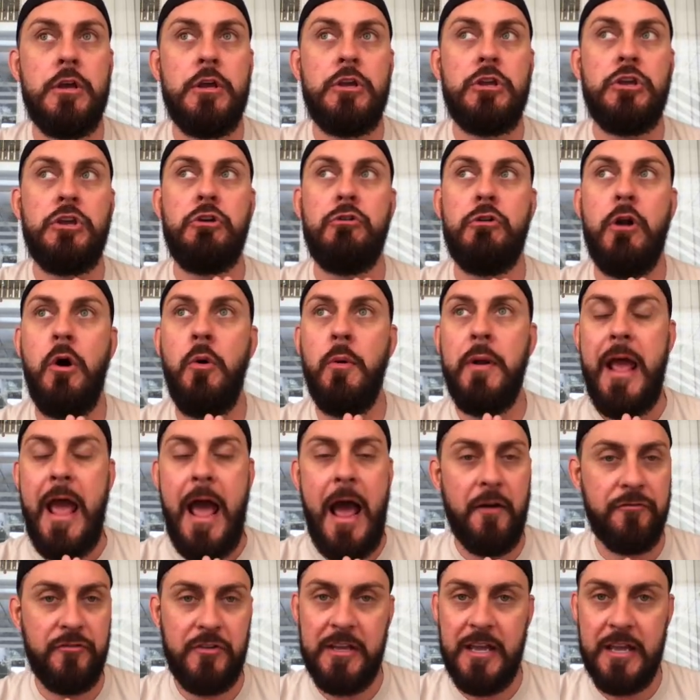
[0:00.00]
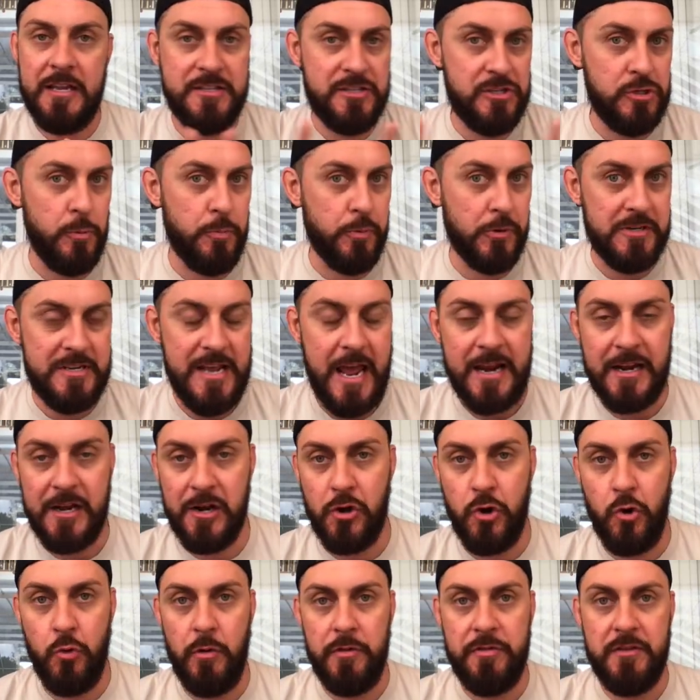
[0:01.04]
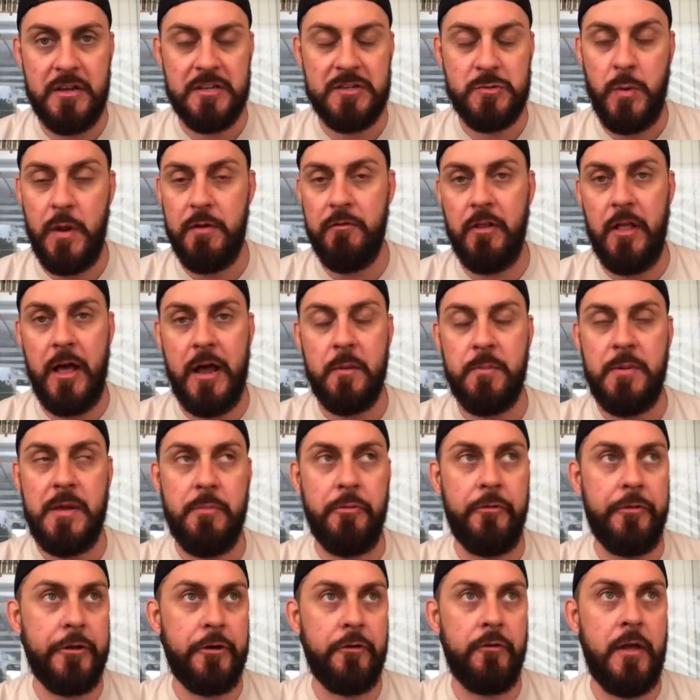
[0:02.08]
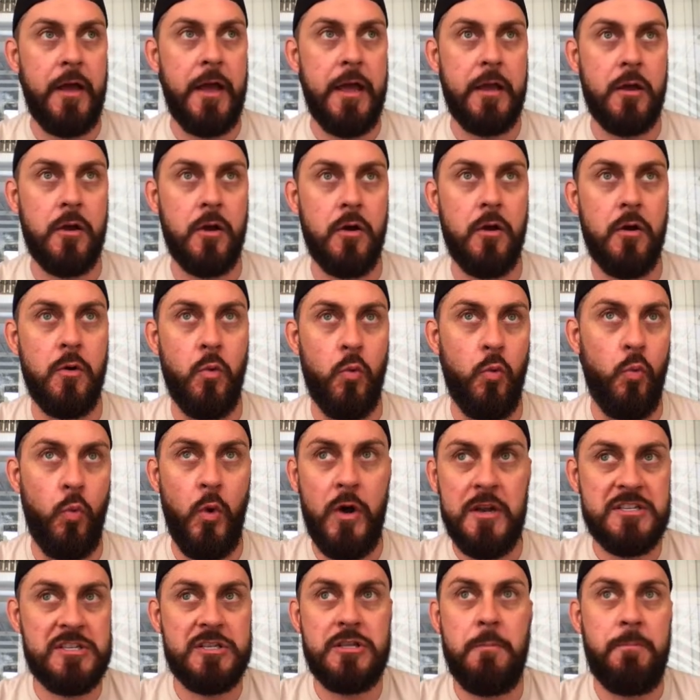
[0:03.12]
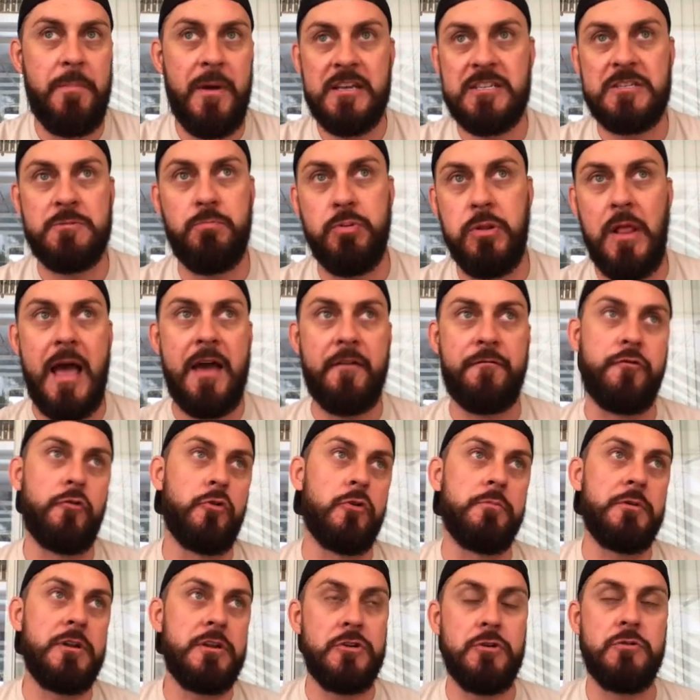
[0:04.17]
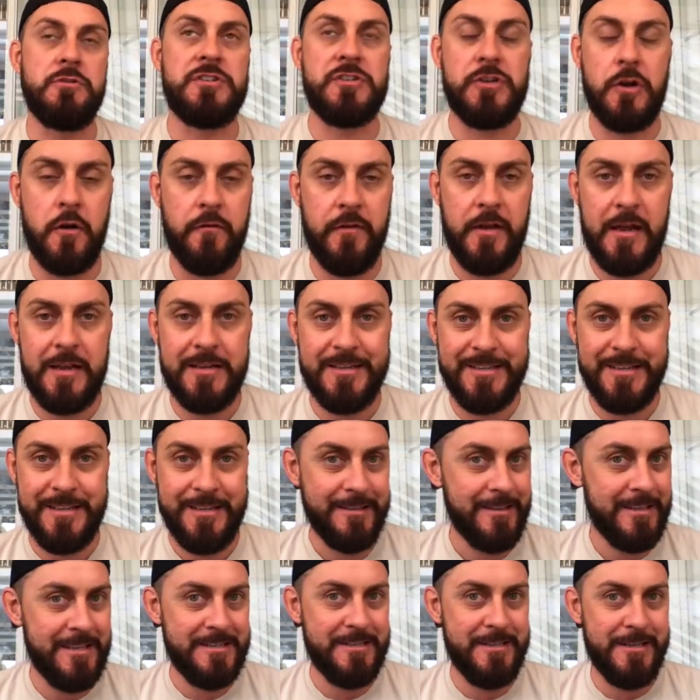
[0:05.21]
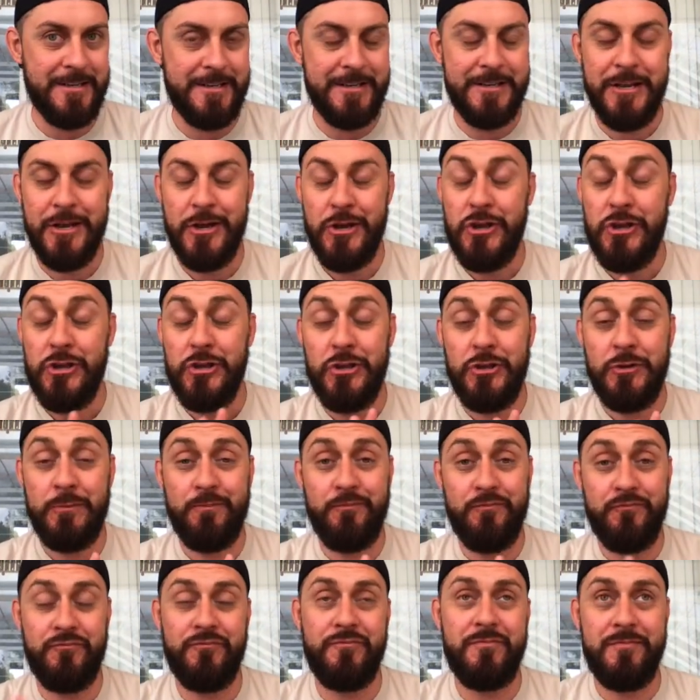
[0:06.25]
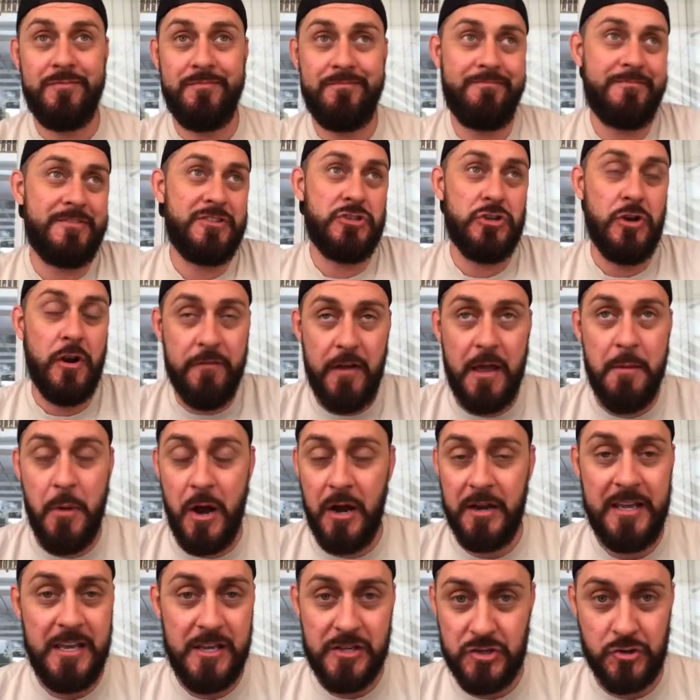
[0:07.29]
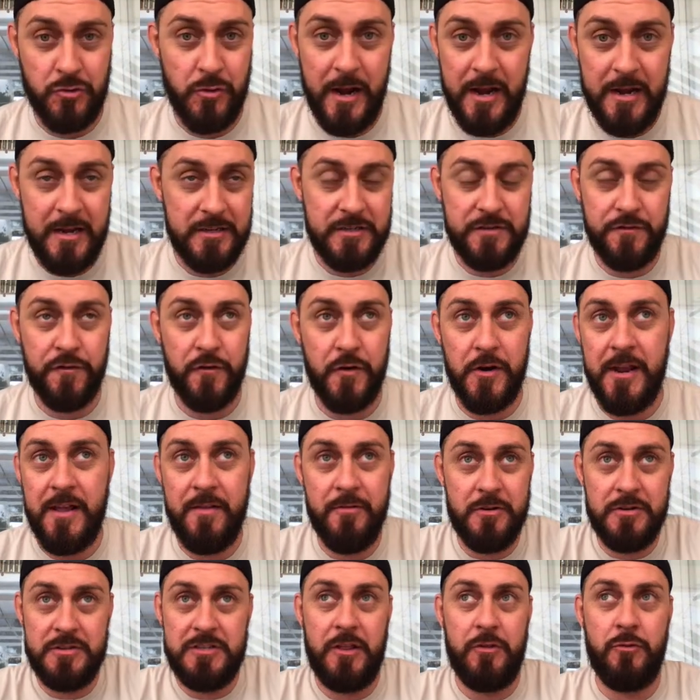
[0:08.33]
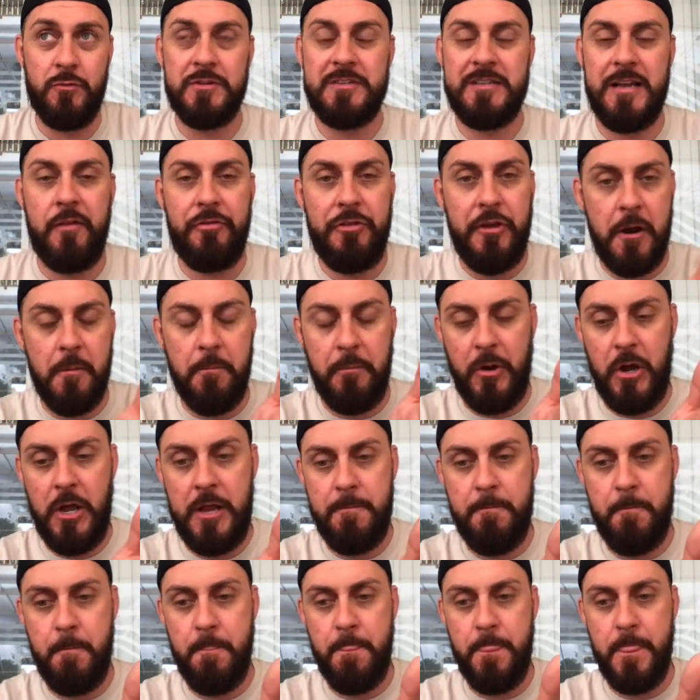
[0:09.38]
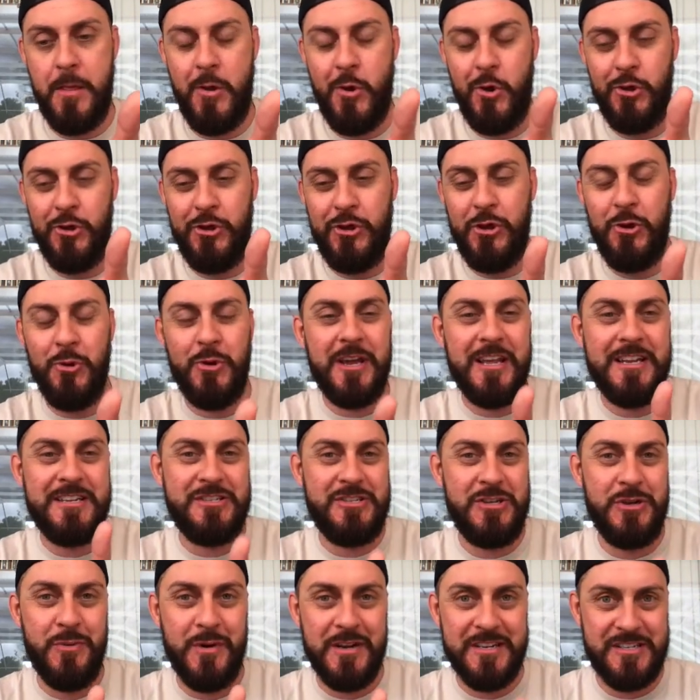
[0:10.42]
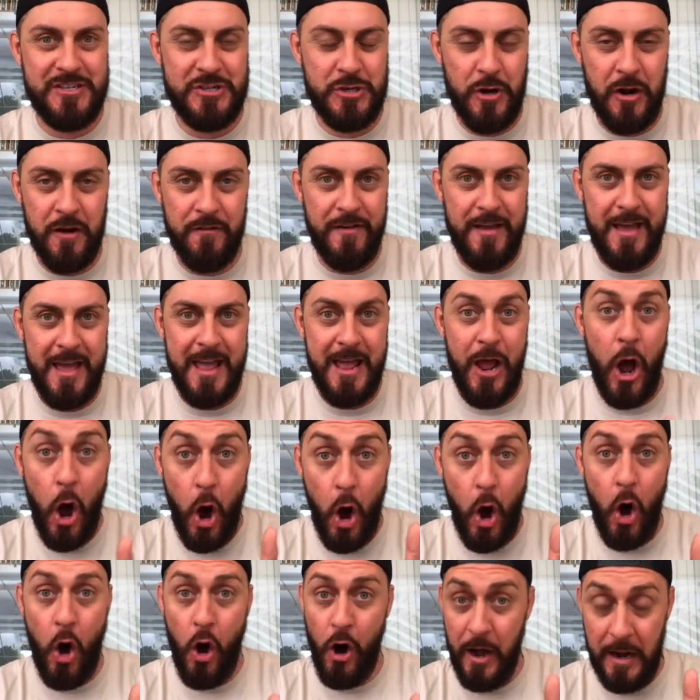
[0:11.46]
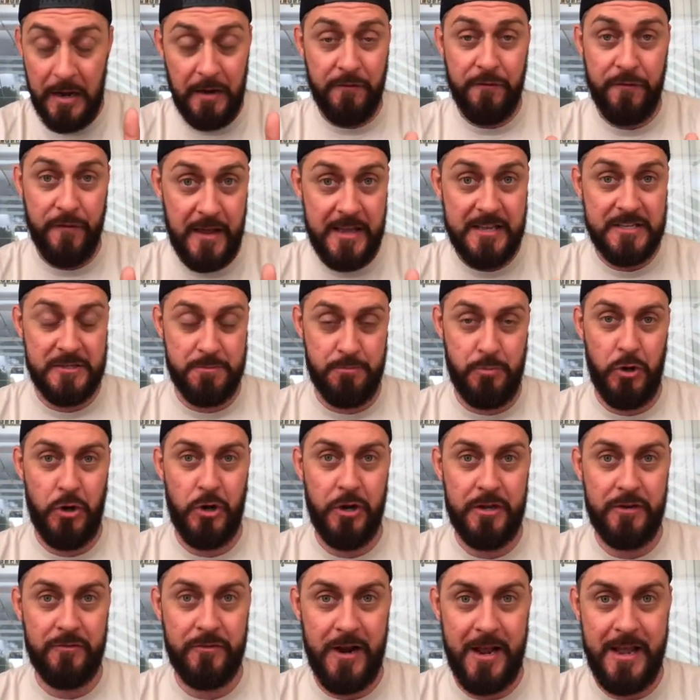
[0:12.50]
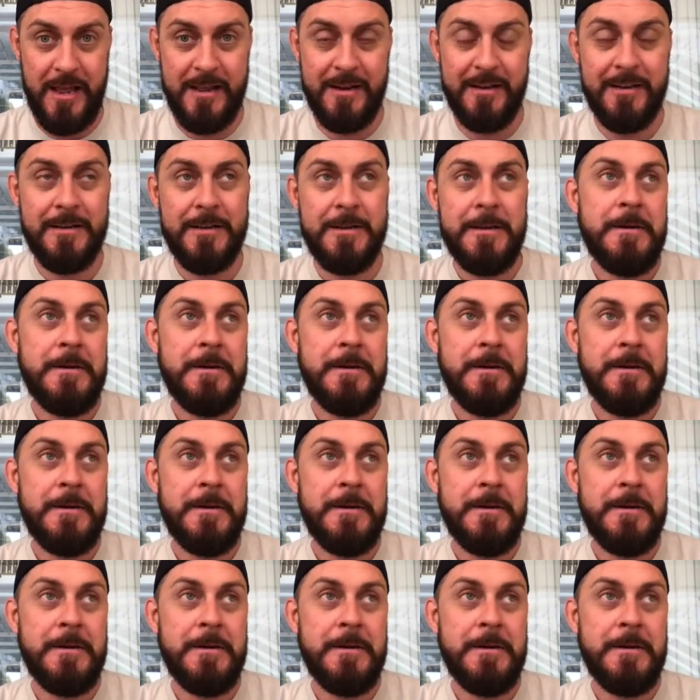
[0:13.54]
You don't have to get super technical with this. We have a lot of people that are like, what's the best platform to do surveys? Listen, SurveyMonkey is great. It's free, and there's other ones out there, but you can do a survey on Facebook, right?